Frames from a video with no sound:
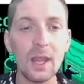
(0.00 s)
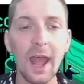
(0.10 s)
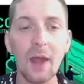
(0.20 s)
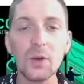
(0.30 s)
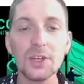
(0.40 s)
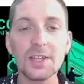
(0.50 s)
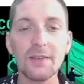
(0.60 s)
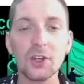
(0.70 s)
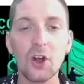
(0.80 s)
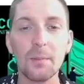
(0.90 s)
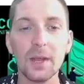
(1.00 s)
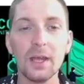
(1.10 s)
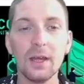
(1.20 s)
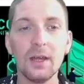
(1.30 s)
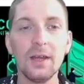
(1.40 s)
and we just have to copy
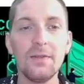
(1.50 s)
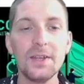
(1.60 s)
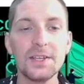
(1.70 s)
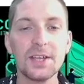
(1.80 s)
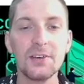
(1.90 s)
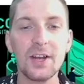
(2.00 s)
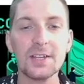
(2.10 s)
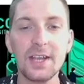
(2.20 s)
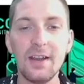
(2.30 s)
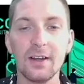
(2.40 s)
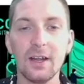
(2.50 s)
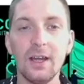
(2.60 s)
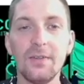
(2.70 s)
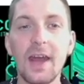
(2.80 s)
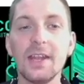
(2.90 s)
this address here.
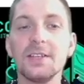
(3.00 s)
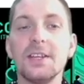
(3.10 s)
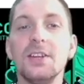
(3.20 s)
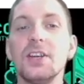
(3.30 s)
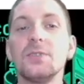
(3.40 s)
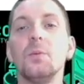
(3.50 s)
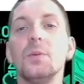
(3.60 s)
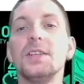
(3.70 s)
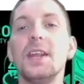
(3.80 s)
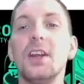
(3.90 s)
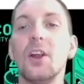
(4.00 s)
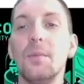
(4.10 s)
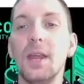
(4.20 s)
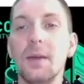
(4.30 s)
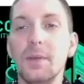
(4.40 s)
That is the address we'll be sending our
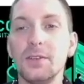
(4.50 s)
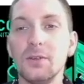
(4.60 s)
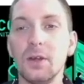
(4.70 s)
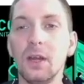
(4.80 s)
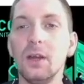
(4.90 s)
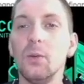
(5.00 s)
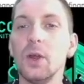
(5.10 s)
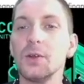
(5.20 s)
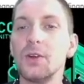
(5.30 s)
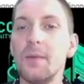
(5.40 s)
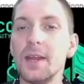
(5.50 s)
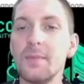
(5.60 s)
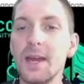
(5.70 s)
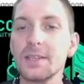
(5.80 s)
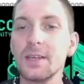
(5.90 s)
BNB to. We go to our
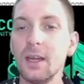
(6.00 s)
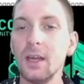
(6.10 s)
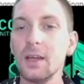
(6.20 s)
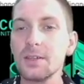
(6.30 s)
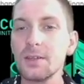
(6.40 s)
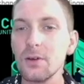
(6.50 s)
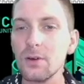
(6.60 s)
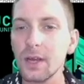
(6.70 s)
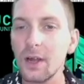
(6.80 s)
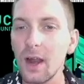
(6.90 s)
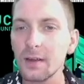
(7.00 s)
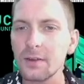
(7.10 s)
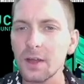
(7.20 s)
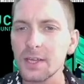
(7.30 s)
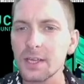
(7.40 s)
MetaMask, so here
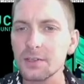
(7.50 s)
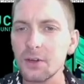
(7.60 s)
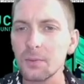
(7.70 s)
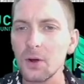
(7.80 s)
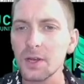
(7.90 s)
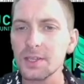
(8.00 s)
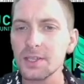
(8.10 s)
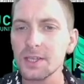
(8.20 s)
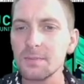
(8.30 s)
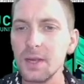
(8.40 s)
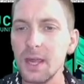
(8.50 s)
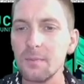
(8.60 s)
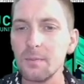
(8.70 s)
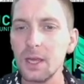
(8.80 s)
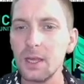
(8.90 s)
I'll take 0.6
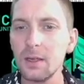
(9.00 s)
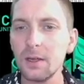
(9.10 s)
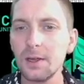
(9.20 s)
BNB,